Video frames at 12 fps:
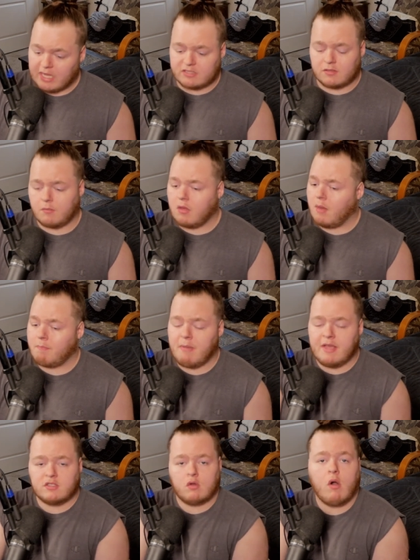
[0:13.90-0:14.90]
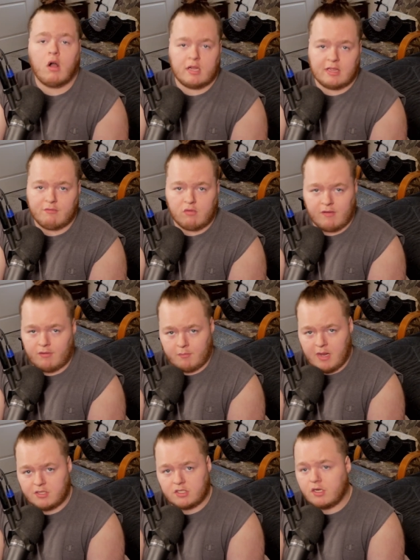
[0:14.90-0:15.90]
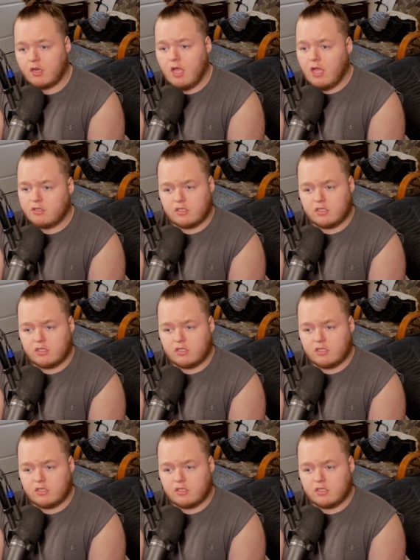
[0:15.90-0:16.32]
Got some amazing quality level animation,